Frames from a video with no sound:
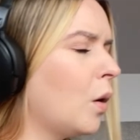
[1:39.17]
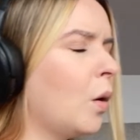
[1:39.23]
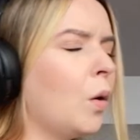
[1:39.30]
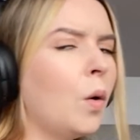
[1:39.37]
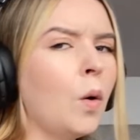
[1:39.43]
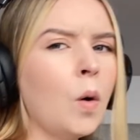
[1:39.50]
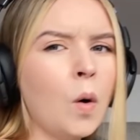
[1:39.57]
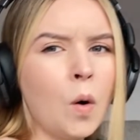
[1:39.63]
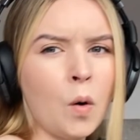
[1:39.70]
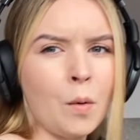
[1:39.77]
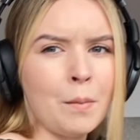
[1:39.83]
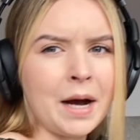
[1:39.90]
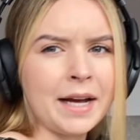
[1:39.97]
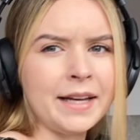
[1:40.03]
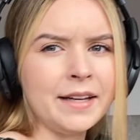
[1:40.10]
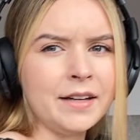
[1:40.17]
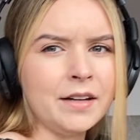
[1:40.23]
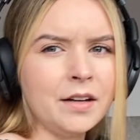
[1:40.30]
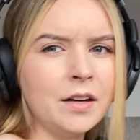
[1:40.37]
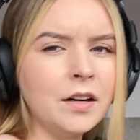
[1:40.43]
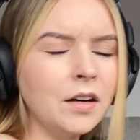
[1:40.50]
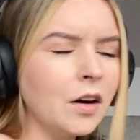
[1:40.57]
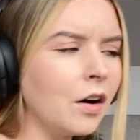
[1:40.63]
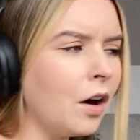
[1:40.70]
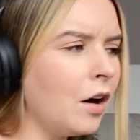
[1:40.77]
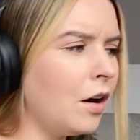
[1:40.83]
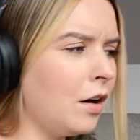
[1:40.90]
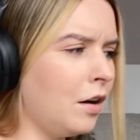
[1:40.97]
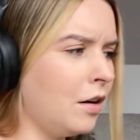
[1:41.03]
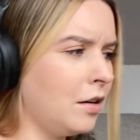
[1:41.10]
Oh my
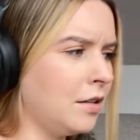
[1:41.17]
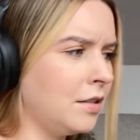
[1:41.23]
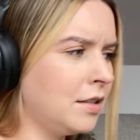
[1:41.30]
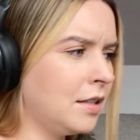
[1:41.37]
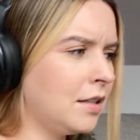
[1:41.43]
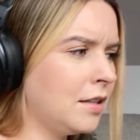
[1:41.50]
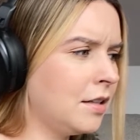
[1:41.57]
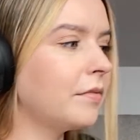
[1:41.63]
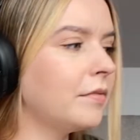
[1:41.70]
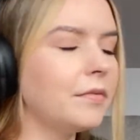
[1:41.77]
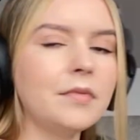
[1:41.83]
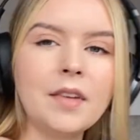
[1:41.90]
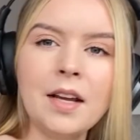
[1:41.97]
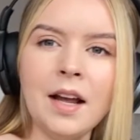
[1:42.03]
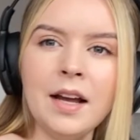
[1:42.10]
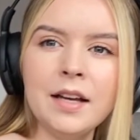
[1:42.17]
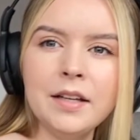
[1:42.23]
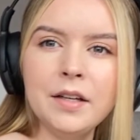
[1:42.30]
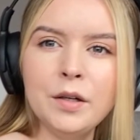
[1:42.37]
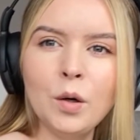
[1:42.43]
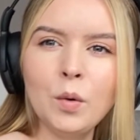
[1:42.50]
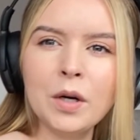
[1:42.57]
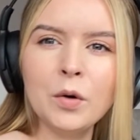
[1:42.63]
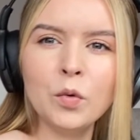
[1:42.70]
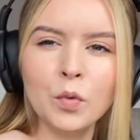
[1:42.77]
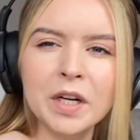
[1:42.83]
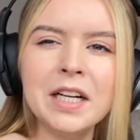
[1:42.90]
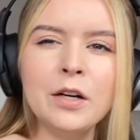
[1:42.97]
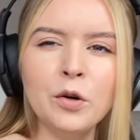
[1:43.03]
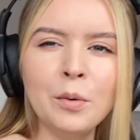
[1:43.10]
god. You know what it
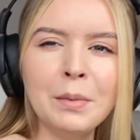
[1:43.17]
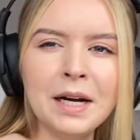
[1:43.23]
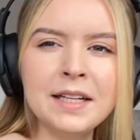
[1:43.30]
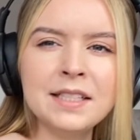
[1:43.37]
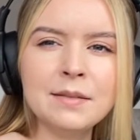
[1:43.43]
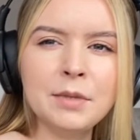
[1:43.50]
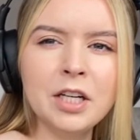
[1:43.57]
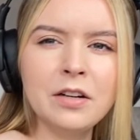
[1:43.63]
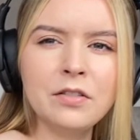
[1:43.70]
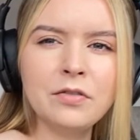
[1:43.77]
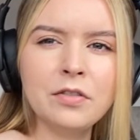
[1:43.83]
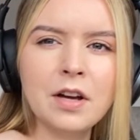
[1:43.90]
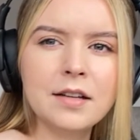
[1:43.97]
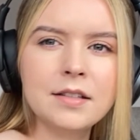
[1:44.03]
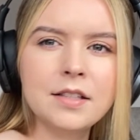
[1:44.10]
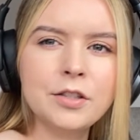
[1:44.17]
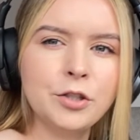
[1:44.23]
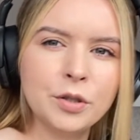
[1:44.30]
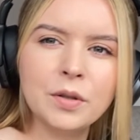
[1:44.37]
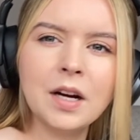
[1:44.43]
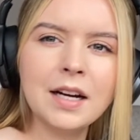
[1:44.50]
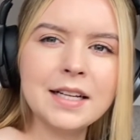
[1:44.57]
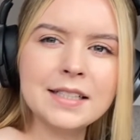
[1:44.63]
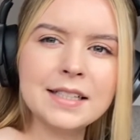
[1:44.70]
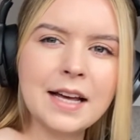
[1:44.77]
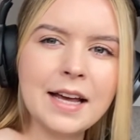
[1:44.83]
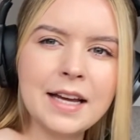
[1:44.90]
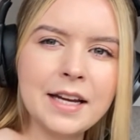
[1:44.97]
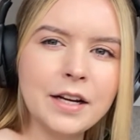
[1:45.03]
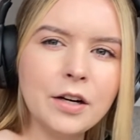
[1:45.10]
really reminds me of? Did you guys
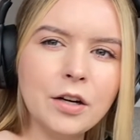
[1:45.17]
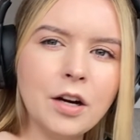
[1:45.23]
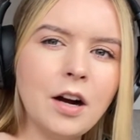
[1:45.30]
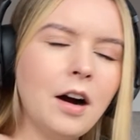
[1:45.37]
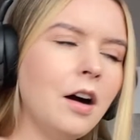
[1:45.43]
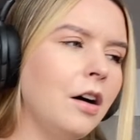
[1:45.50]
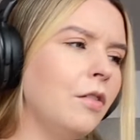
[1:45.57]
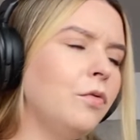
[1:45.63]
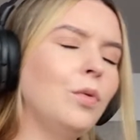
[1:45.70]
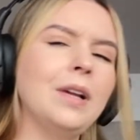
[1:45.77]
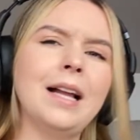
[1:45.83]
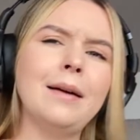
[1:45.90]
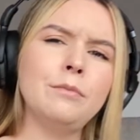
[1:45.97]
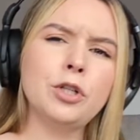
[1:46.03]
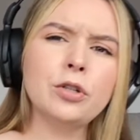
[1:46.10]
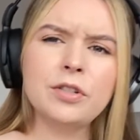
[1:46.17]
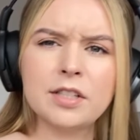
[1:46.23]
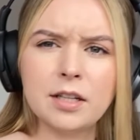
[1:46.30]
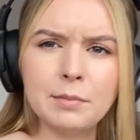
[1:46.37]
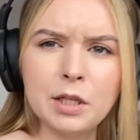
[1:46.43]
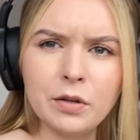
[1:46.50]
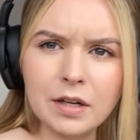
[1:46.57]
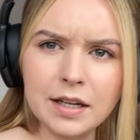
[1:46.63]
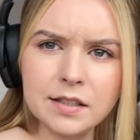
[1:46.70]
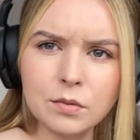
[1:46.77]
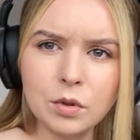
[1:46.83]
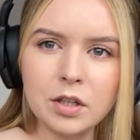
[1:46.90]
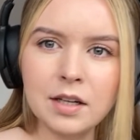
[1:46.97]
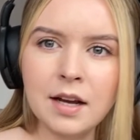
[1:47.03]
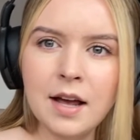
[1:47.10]
hear of, well, I'm sure some of you guys
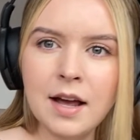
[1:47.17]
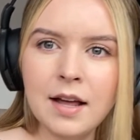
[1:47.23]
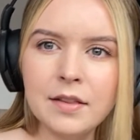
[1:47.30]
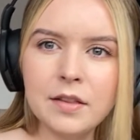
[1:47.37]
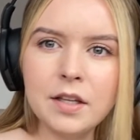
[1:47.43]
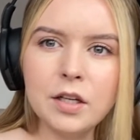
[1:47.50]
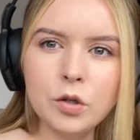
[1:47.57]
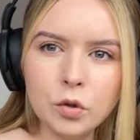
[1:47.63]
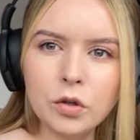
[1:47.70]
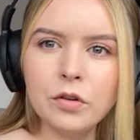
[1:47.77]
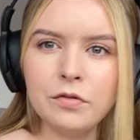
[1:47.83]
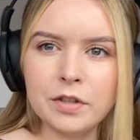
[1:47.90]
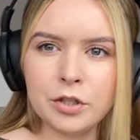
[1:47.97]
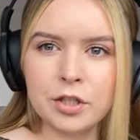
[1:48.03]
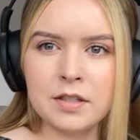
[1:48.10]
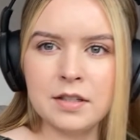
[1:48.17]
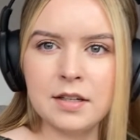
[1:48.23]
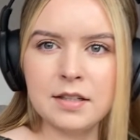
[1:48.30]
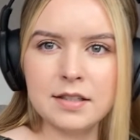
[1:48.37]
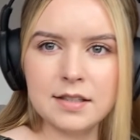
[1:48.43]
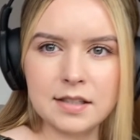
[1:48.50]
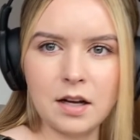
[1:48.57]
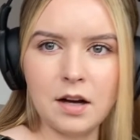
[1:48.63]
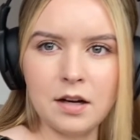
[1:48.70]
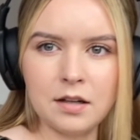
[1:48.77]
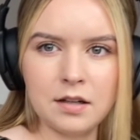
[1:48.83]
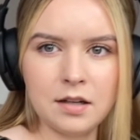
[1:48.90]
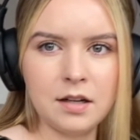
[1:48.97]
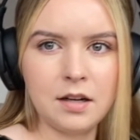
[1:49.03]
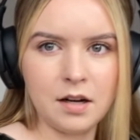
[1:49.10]
would, the Eurovision
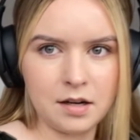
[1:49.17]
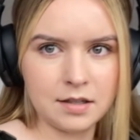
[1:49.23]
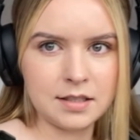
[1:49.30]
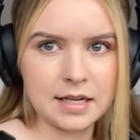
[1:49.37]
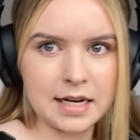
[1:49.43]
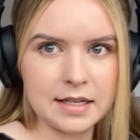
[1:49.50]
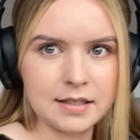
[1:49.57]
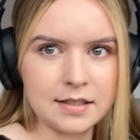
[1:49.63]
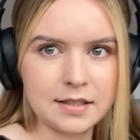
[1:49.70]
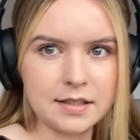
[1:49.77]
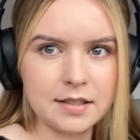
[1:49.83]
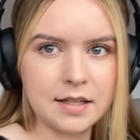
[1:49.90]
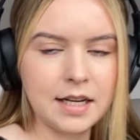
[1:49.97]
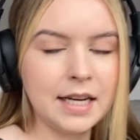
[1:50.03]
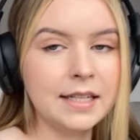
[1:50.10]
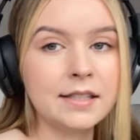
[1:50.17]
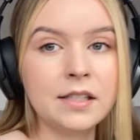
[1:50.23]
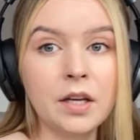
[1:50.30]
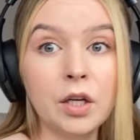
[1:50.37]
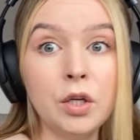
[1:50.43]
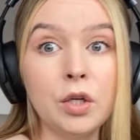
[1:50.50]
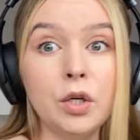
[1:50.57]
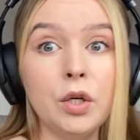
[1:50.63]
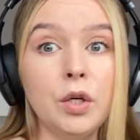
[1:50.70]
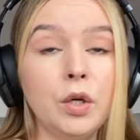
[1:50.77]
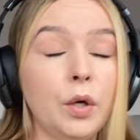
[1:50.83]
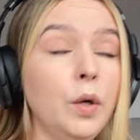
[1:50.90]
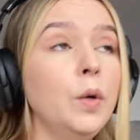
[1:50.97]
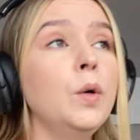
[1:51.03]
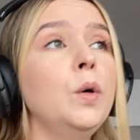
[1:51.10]
Song Contest. It's
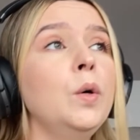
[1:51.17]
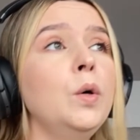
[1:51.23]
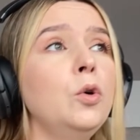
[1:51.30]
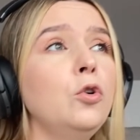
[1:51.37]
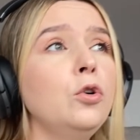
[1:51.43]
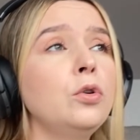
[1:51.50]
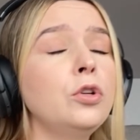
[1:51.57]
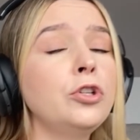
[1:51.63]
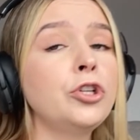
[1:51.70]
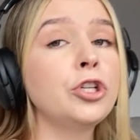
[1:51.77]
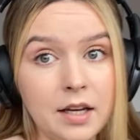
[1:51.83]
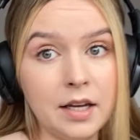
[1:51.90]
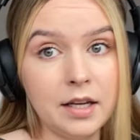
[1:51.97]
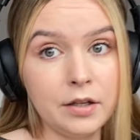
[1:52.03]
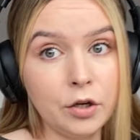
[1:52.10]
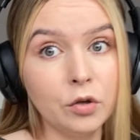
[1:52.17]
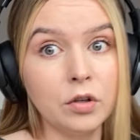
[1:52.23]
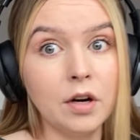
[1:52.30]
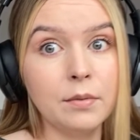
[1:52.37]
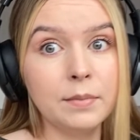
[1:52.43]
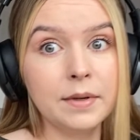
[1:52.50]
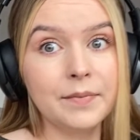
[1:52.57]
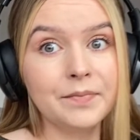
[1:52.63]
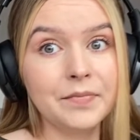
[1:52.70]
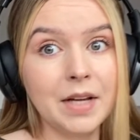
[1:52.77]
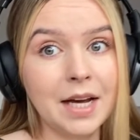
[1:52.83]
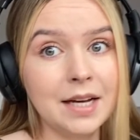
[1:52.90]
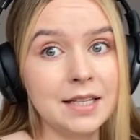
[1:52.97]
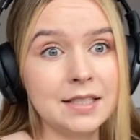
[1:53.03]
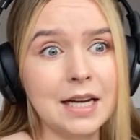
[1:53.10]
huge in Europe.
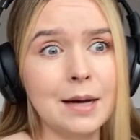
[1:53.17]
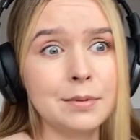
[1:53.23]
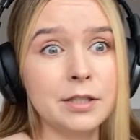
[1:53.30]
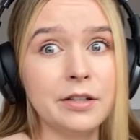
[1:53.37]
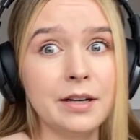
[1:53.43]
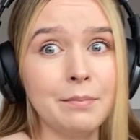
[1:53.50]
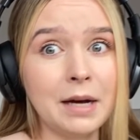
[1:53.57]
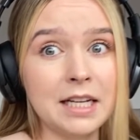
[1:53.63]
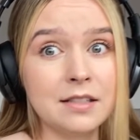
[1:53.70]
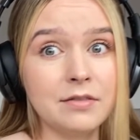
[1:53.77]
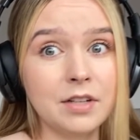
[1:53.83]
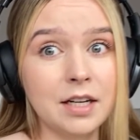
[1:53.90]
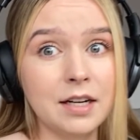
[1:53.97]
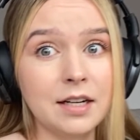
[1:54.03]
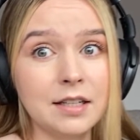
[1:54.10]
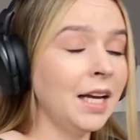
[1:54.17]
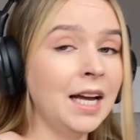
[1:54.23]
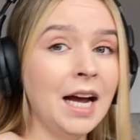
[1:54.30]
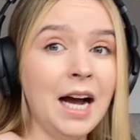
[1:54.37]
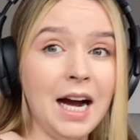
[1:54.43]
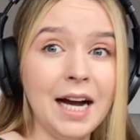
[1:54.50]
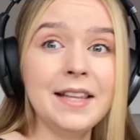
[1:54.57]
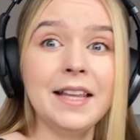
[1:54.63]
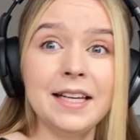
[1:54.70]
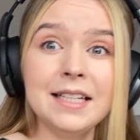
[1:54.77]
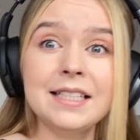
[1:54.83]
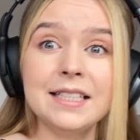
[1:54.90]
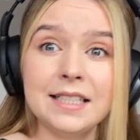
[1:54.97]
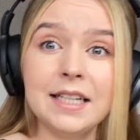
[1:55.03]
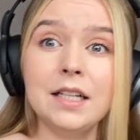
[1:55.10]
And absolutely massive in Ireland. I think
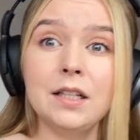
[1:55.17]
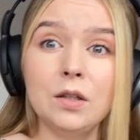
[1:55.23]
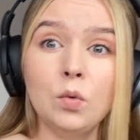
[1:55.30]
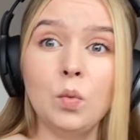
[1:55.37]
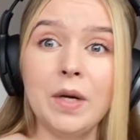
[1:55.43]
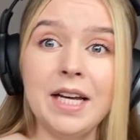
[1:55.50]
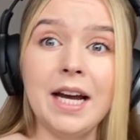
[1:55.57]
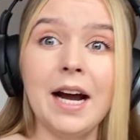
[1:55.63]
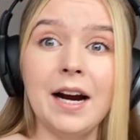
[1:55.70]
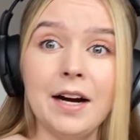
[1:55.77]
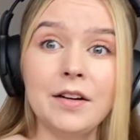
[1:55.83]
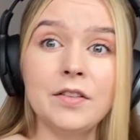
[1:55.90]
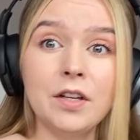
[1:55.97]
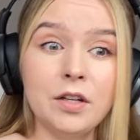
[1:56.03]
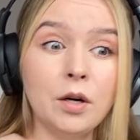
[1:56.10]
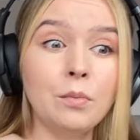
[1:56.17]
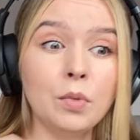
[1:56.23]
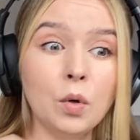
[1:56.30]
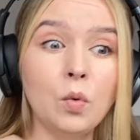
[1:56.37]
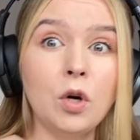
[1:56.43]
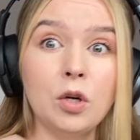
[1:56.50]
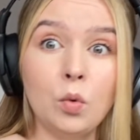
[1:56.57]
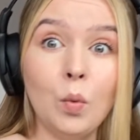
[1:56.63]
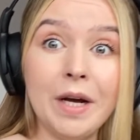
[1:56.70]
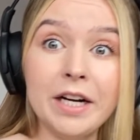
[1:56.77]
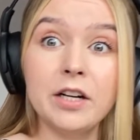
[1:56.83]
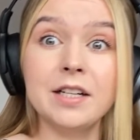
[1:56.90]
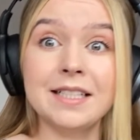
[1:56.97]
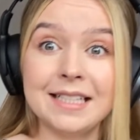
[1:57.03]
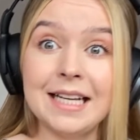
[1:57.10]
still we are the number one
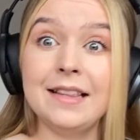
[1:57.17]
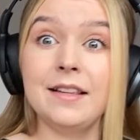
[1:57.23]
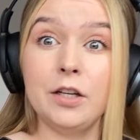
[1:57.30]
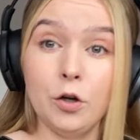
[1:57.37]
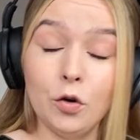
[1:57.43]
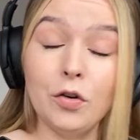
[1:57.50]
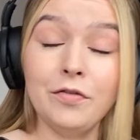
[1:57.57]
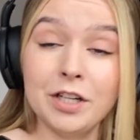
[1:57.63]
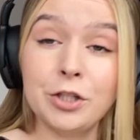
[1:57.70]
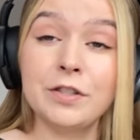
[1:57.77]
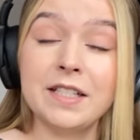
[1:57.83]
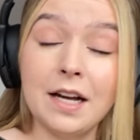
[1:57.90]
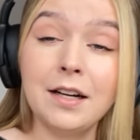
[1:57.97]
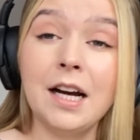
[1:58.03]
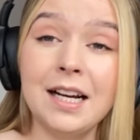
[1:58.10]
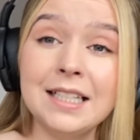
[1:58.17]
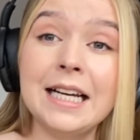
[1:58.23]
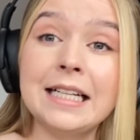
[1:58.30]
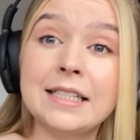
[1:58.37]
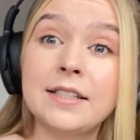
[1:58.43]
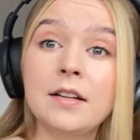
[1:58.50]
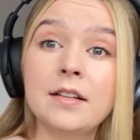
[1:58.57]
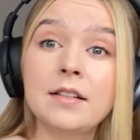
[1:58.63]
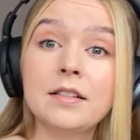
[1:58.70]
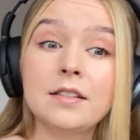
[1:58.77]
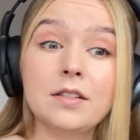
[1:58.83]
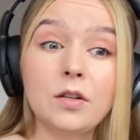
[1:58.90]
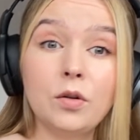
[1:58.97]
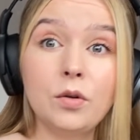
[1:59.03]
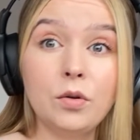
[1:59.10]
winners in the Eurovision Song Contest.
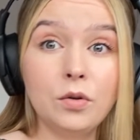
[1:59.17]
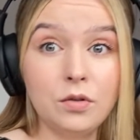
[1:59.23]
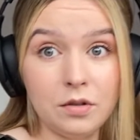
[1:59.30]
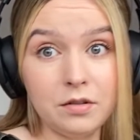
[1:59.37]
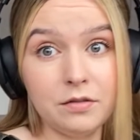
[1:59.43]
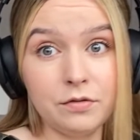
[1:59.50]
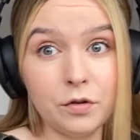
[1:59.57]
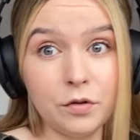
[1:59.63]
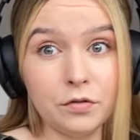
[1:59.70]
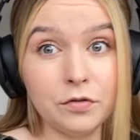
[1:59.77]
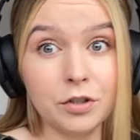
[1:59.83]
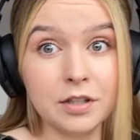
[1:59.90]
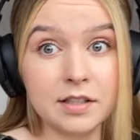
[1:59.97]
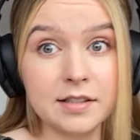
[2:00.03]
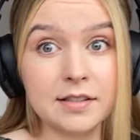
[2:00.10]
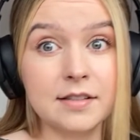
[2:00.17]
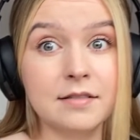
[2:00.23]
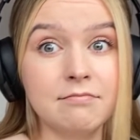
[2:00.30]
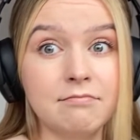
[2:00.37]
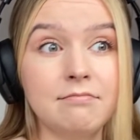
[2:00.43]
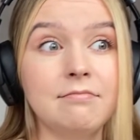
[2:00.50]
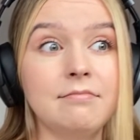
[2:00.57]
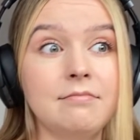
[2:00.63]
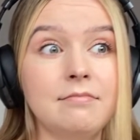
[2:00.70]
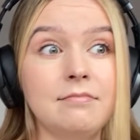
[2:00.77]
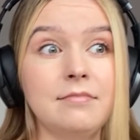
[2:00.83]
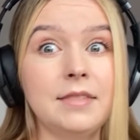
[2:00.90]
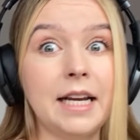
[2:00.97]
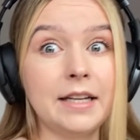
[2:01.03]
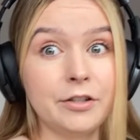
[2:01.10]
So vote for us
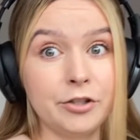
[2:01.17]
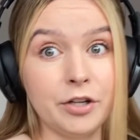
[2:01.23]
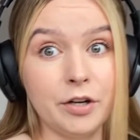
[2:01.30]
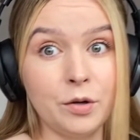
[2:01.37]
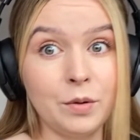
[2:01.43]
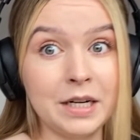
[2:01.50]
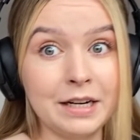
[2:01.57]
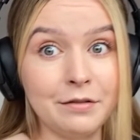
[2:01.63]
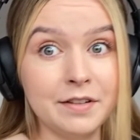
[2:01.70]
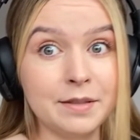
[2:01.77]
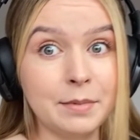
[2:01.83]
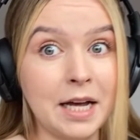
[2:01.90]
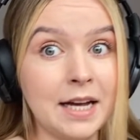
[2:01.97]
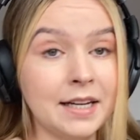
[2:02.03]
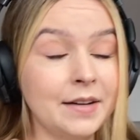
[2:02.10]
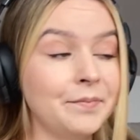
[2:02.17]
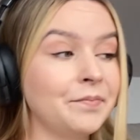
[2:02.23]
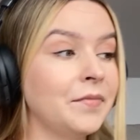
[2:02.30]
next year, whenever it's back.